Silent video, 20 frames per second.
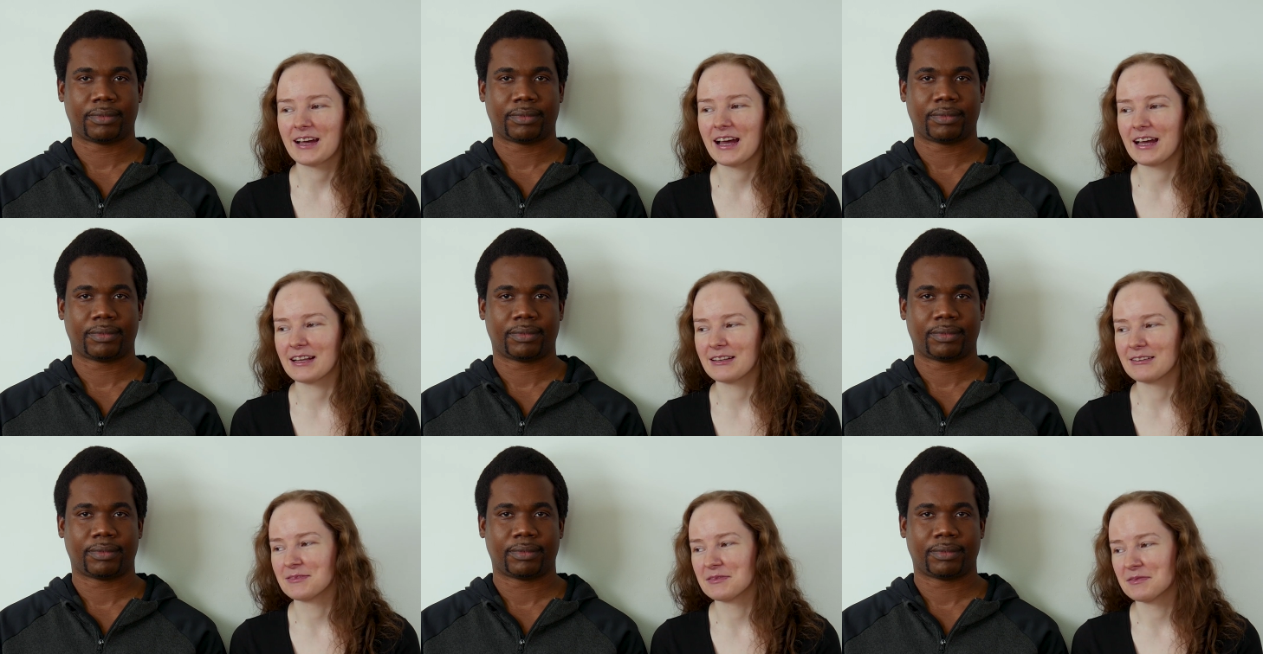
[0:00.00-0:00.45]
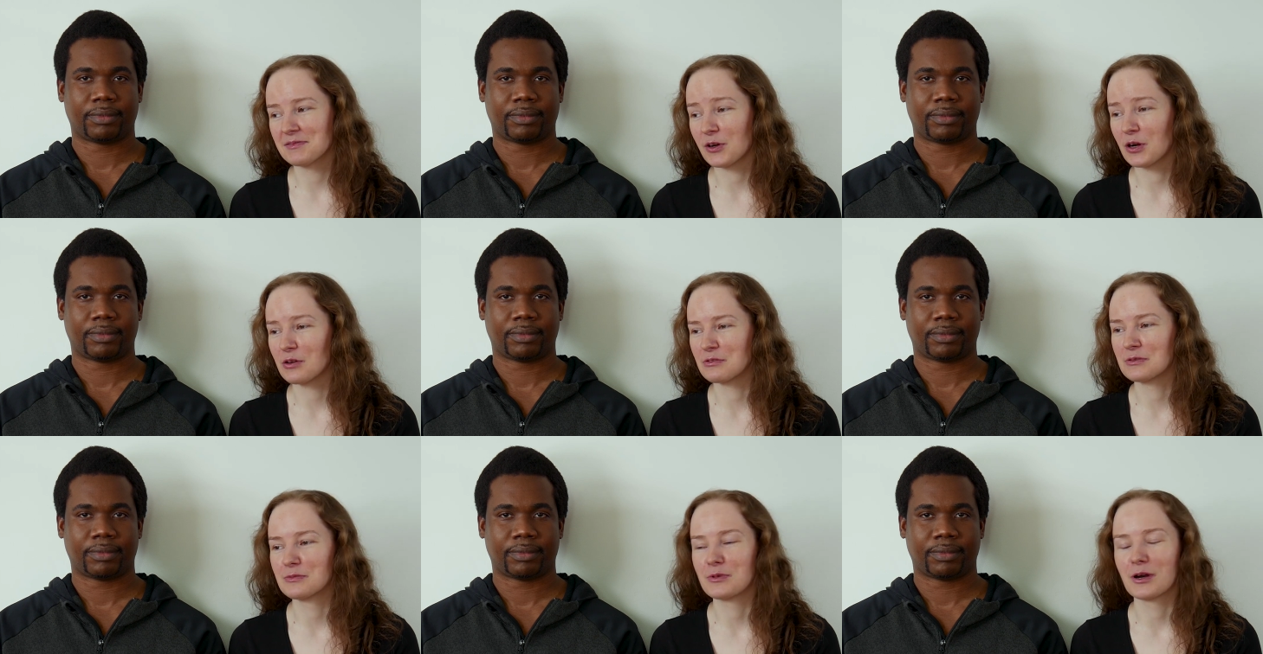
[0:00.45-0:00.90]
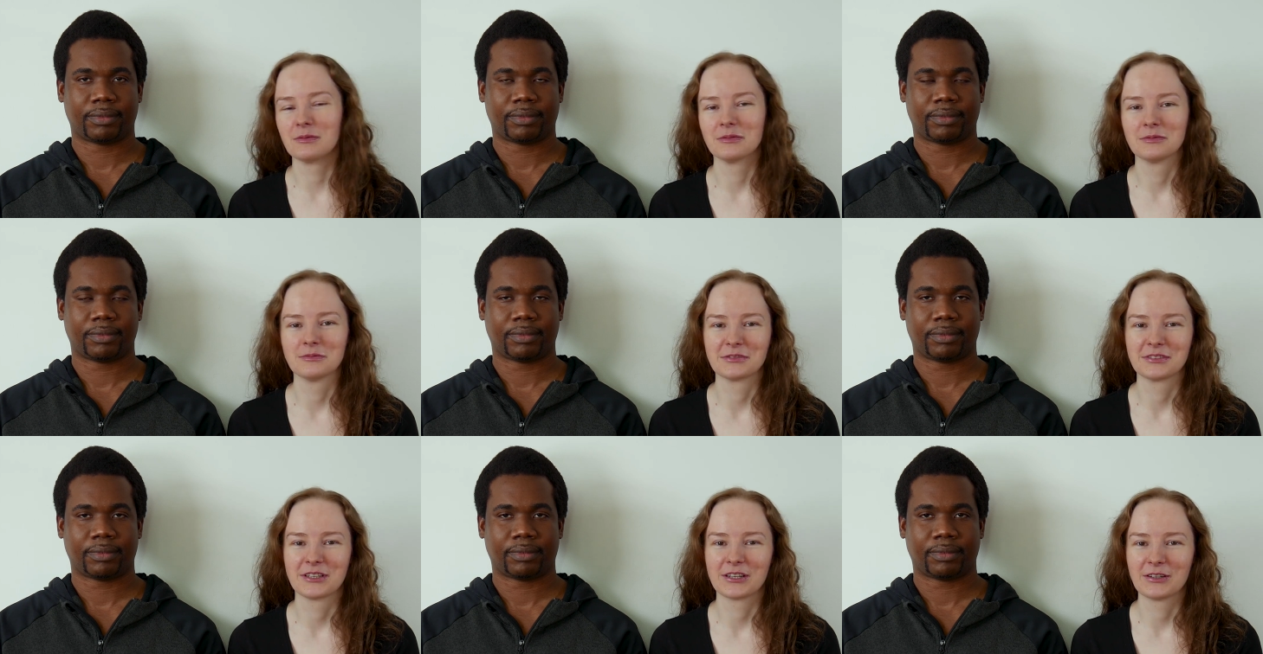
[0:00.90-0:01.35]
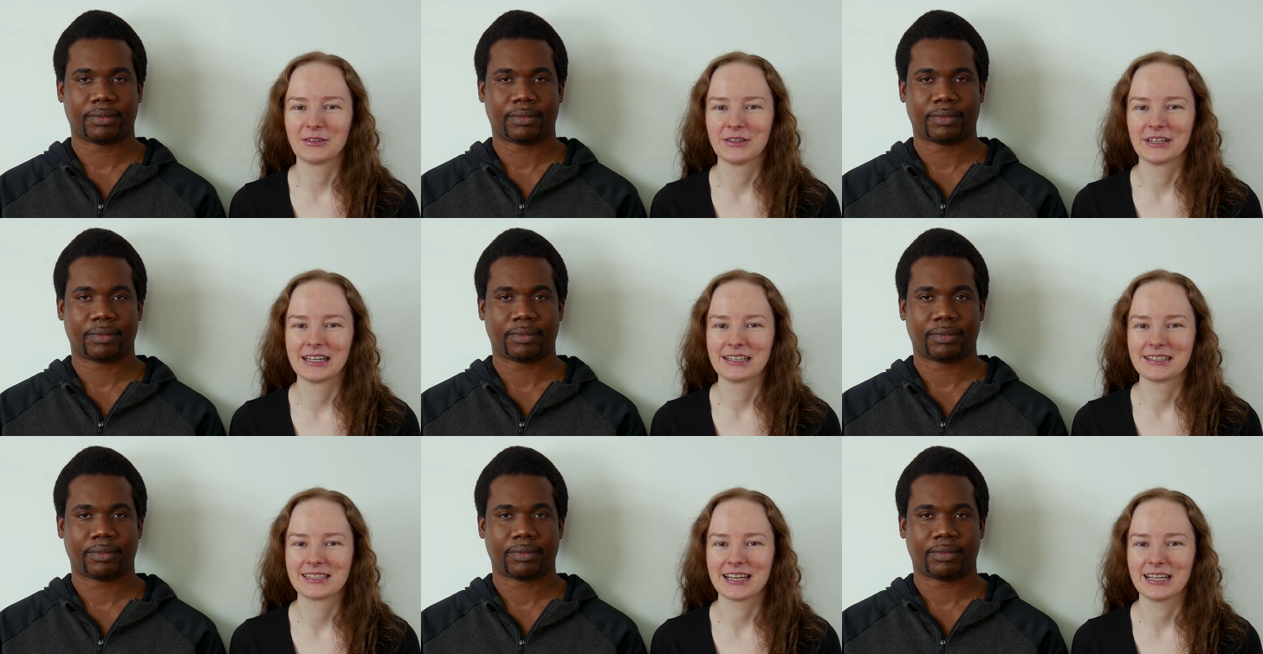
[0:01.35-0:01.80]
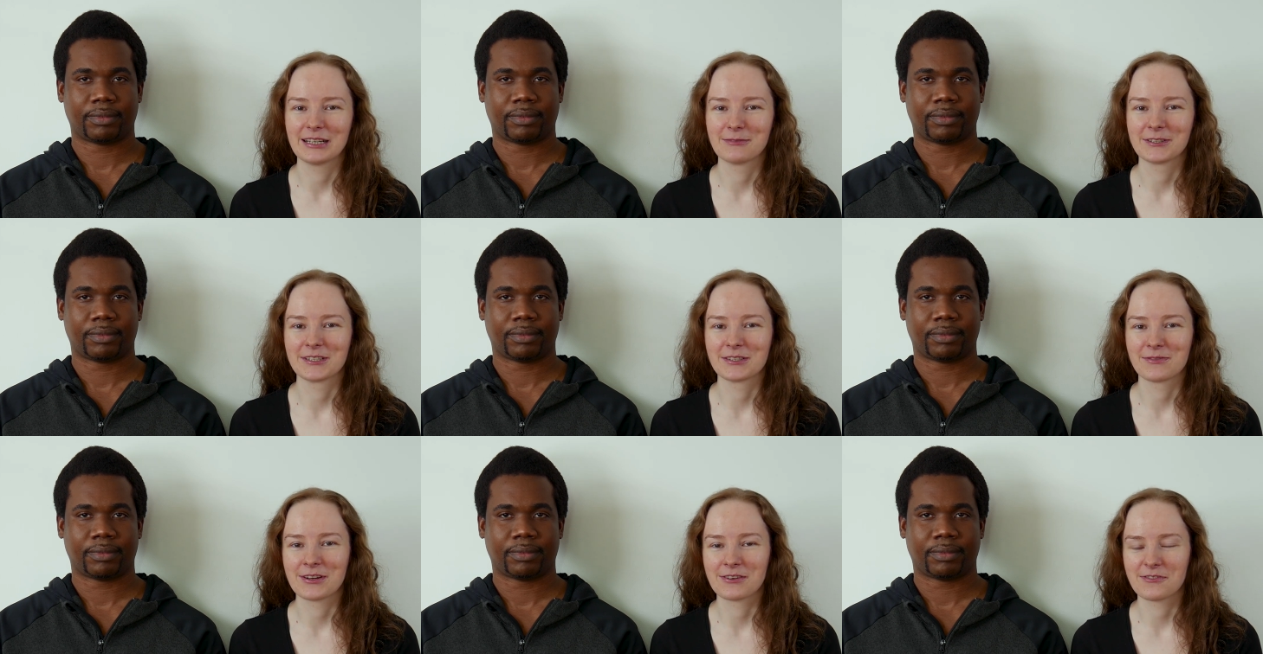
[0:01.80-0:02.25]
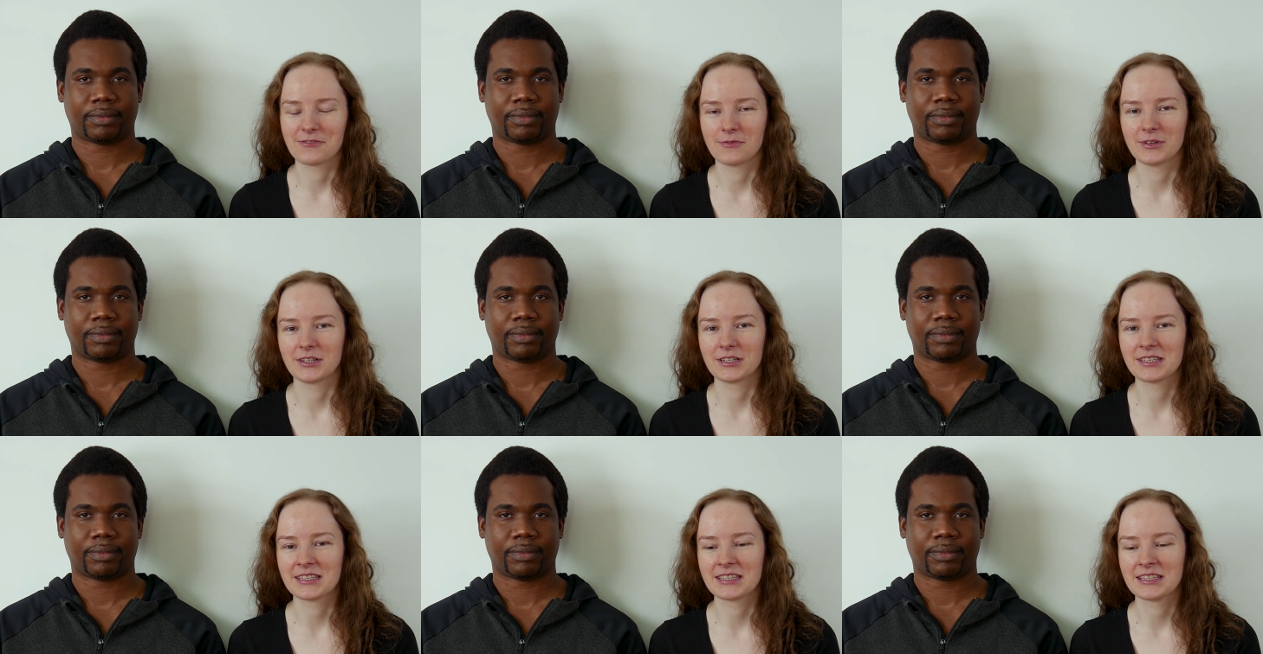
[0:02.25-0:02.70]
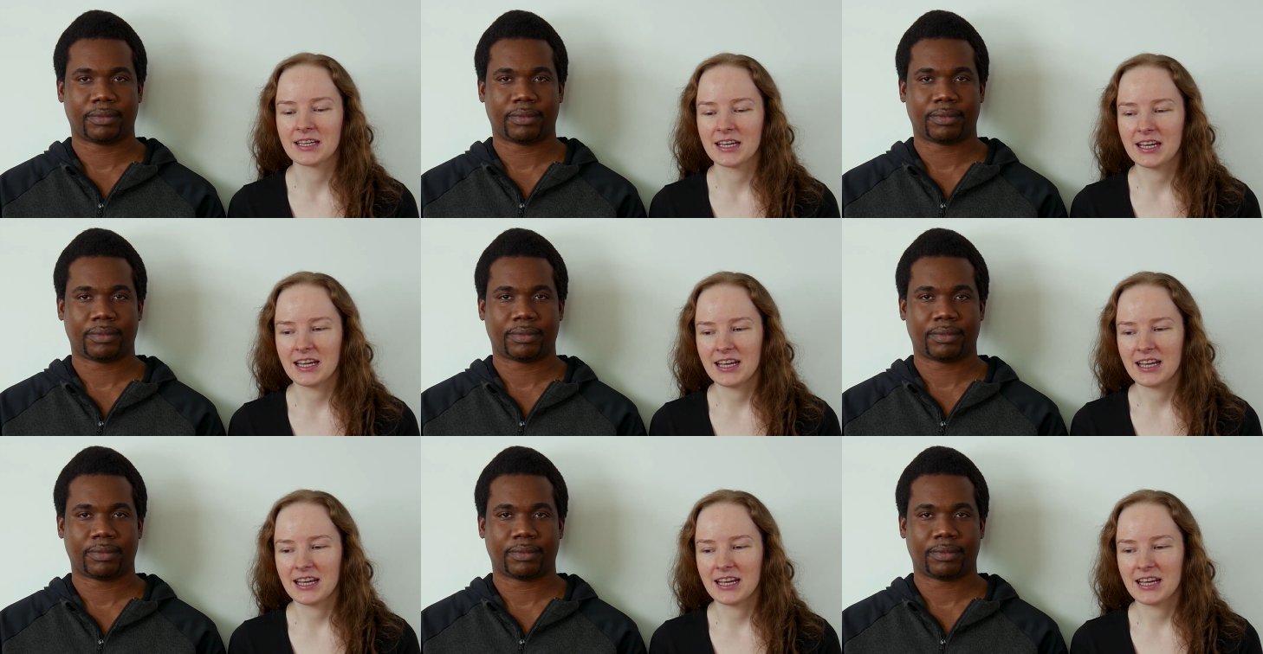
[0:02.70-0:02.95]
Speaker 1: and who have no problem with not going outside because we are introverts,